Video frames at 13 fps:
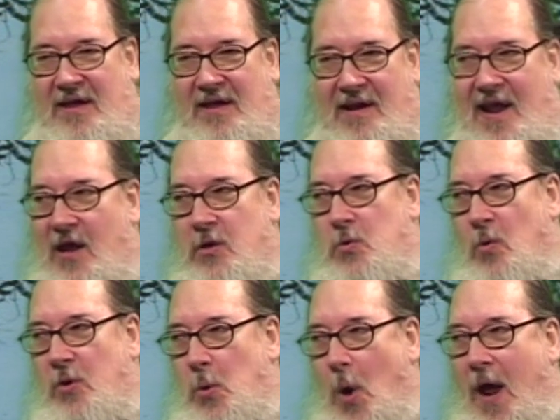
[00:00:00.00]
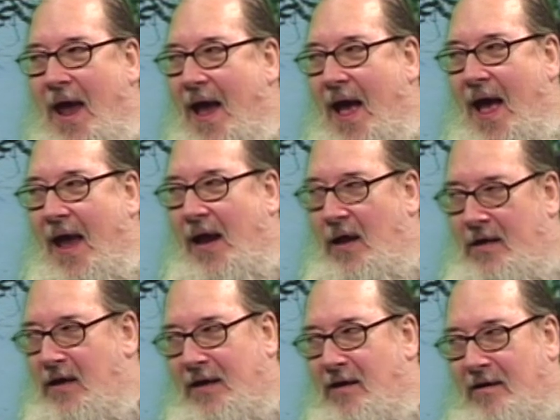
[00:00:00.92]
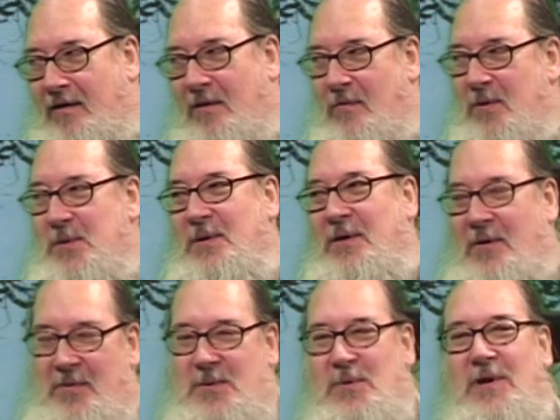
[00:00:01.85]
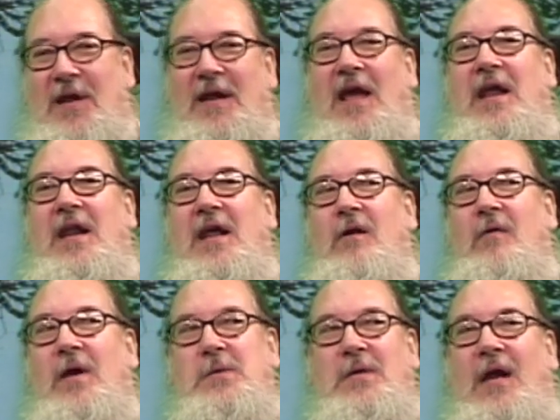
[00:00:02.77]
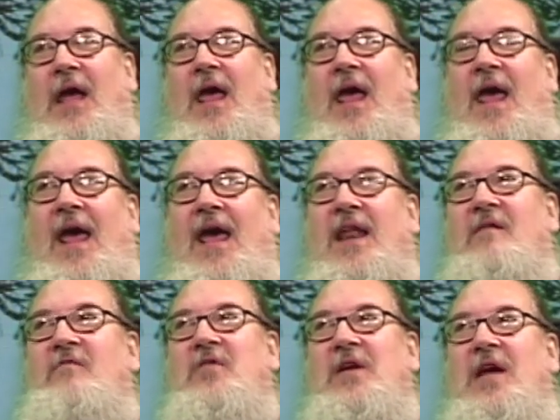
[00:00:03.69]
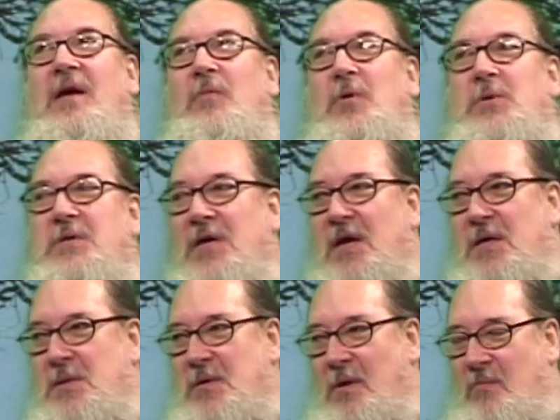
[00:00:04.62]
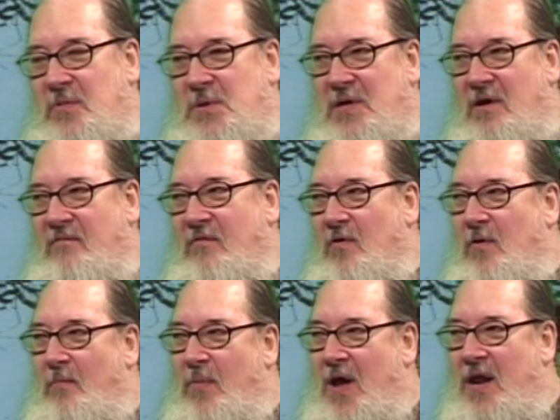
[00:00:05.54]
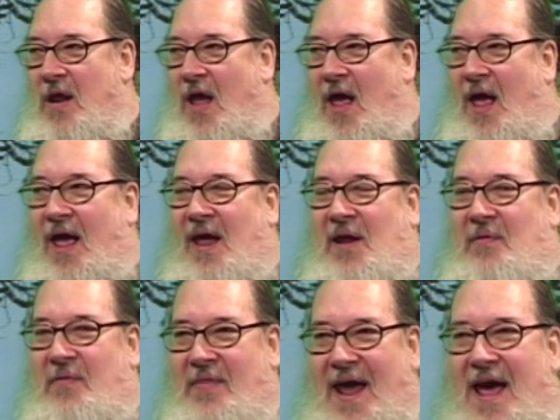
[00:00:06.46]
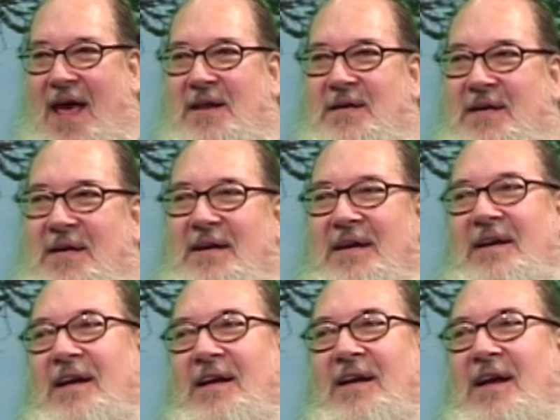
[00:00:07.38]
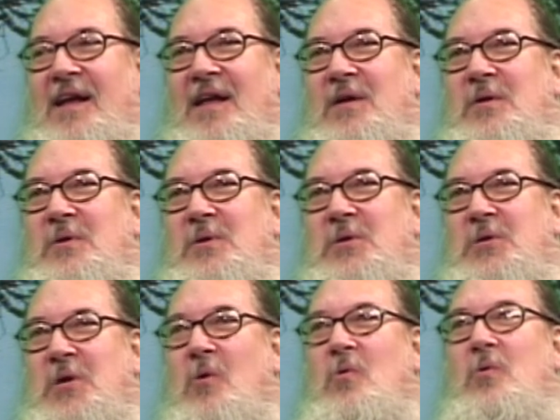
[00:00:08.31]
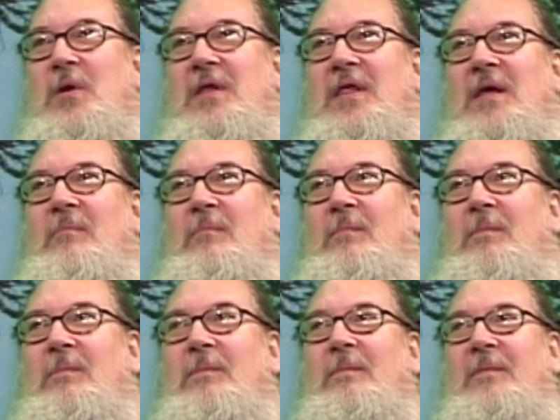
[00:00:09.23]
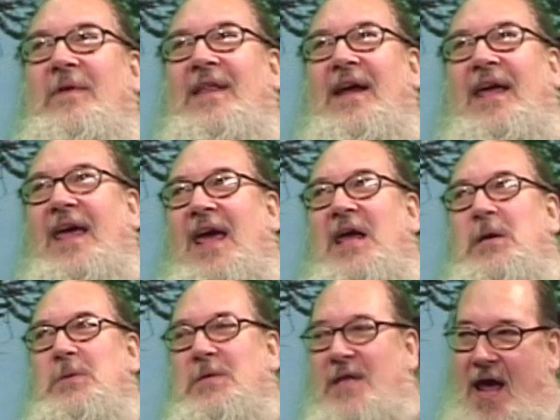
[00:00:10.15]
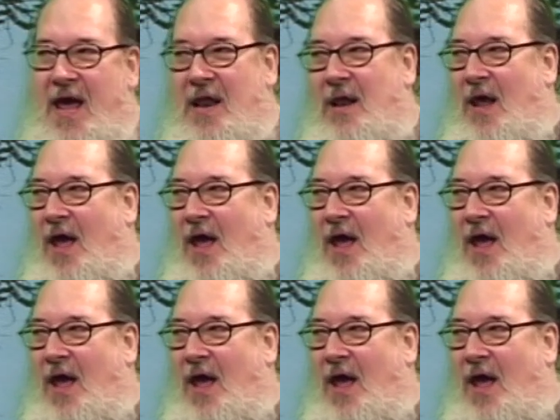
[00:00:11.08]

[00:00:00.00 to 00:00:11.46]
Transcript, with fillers: not to a dry eye, you know, it, was, it was really kind of interesting. And every time you see it, something's different, but that showed the, the case that